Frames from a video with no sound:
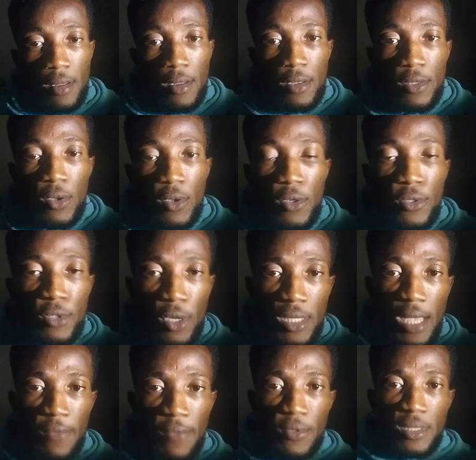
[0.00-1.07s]
So you just
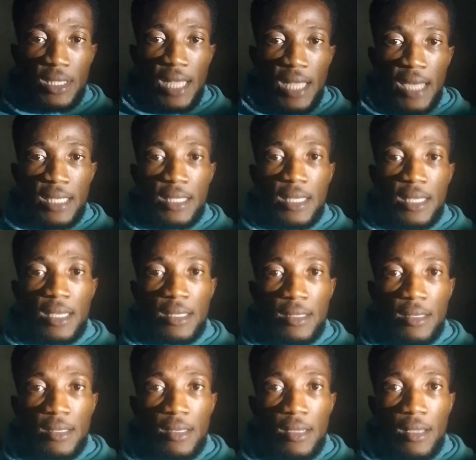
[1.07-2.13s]
have to understand this thing.
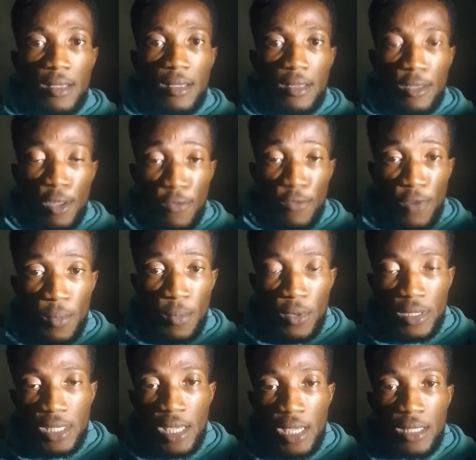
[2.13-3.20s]
Long form
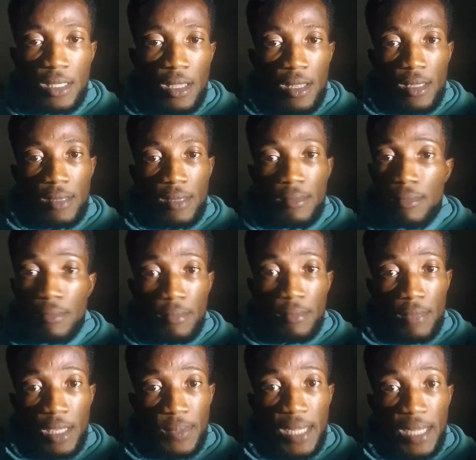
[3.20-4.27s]
content,
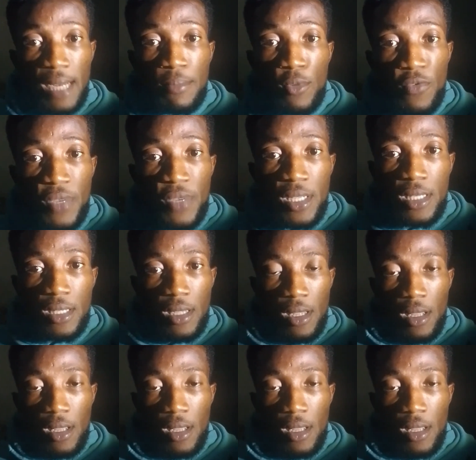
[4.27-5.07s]
especially movies,